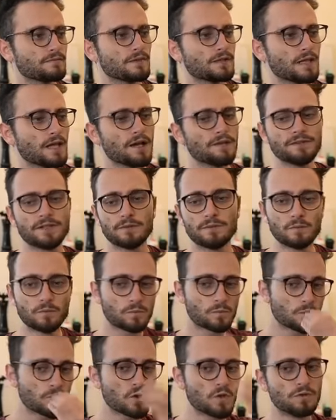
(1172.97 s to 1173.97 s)
London.
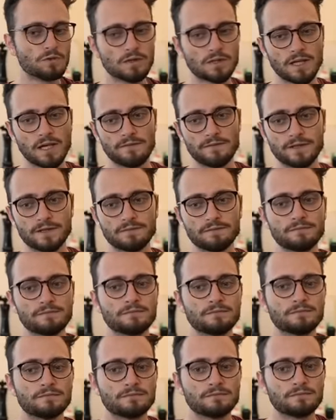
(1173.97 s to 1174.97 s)
Love it.
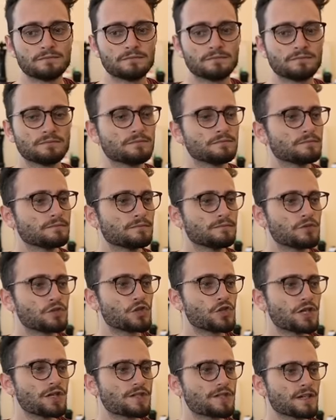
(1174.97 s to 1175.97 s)

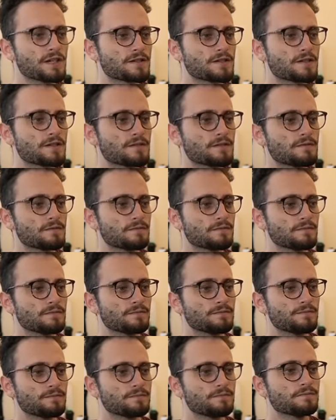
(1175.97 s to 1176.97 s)
g six.
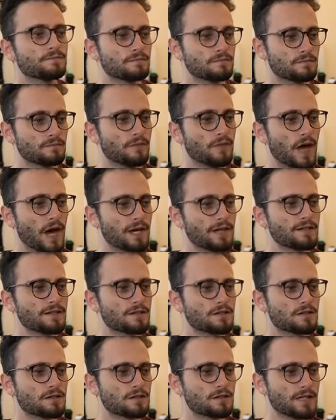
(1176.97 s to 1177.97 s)

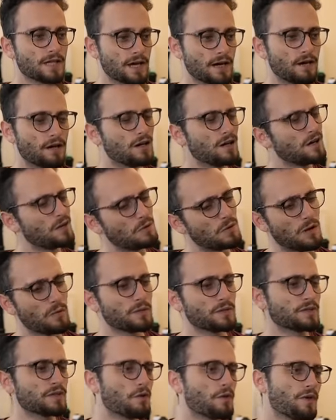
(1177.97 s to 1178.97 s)
Nice. Yeah. Oh, I
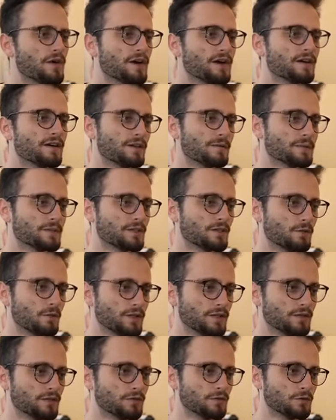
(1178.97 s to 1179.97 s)
wouldn't go there. I mean,
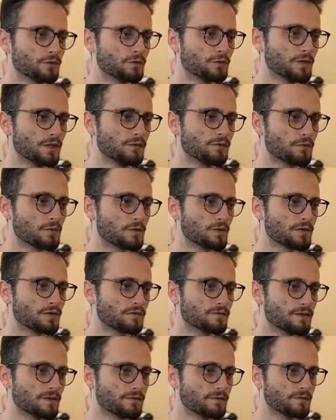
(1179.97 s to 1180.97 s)
queen d two, e four,
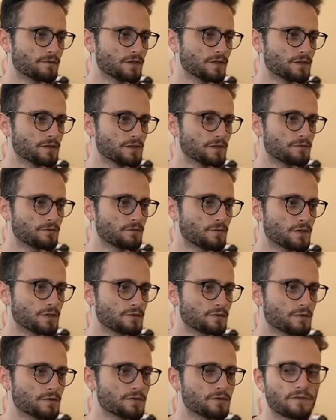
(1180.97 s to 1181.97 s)
f three, g four, h
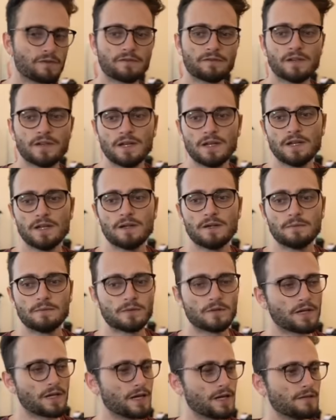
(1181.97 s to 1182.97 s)
four, h five.
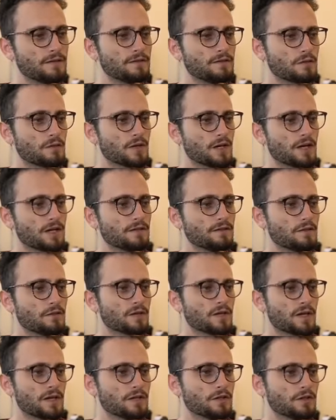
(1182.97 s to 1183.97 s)
Okay, okay,
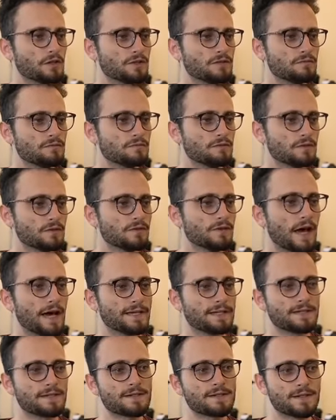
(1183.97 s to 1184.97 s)
okay, good.
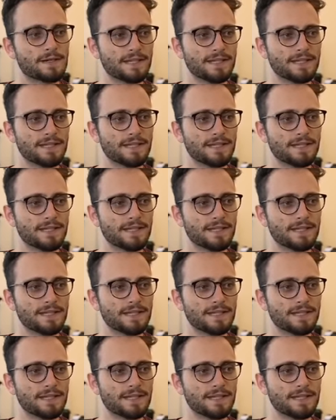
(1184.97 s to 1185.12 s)
Nice.